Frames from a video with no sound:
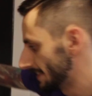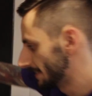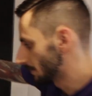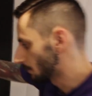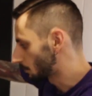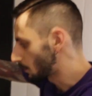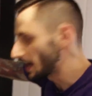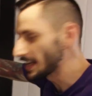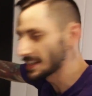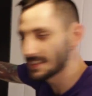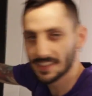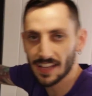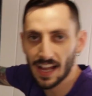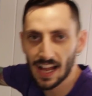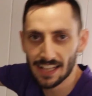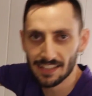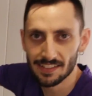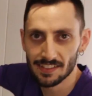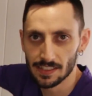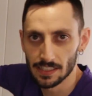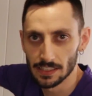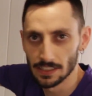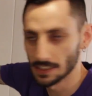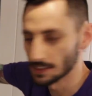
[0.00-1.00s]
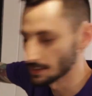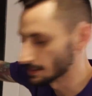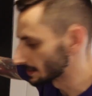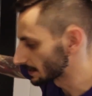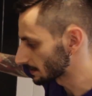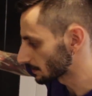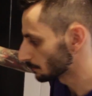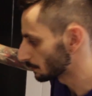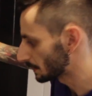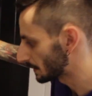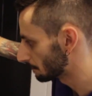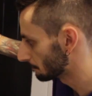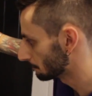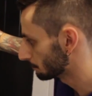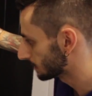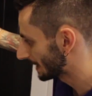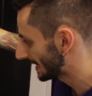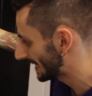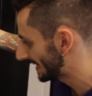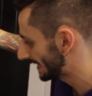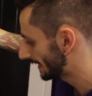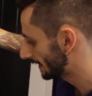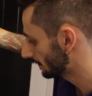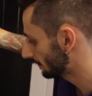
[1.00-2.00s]
The right side's still a little bit
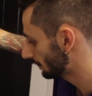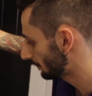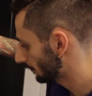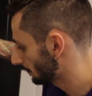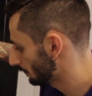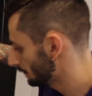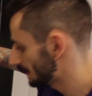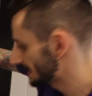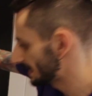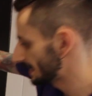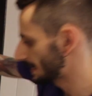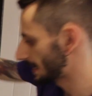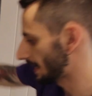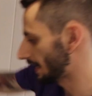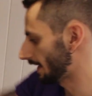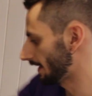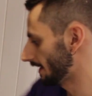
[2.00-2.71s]
bland for me.